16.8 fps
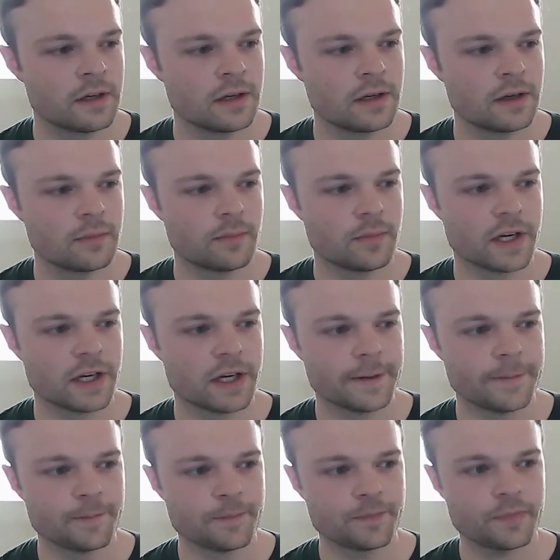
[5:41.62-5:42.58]
But
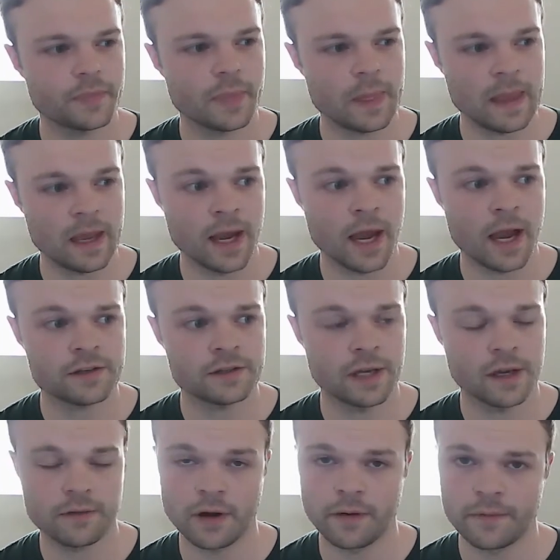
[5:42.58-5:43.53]
they actually
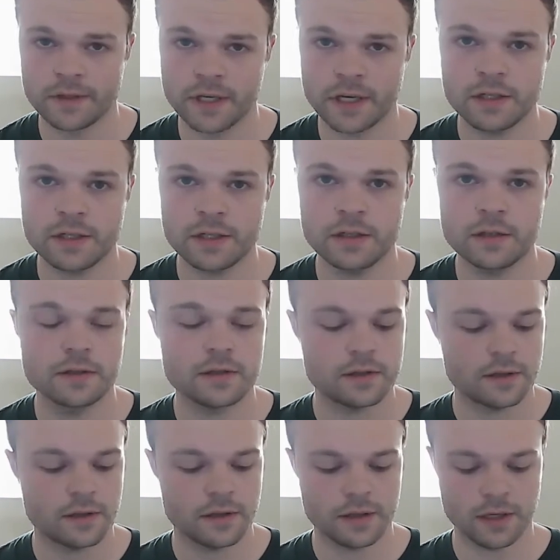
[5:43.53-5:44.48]
have conversations.
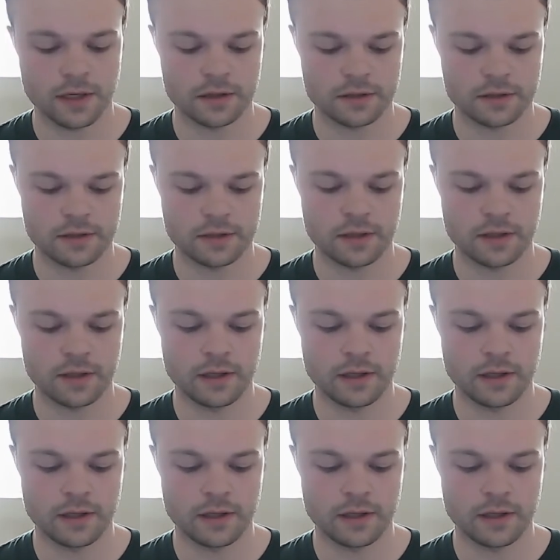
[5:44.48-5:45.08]
They actually,